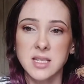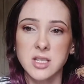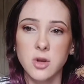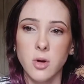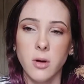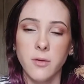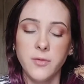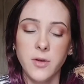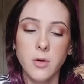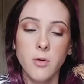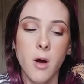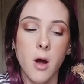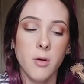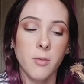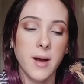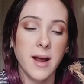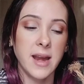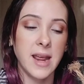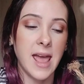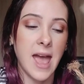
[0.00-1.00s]
So if you
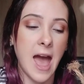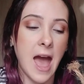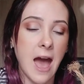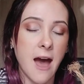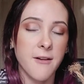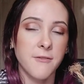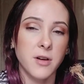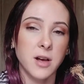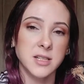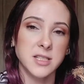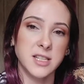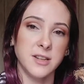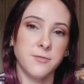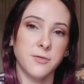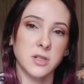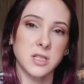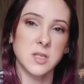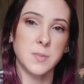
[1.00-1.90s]
already have a different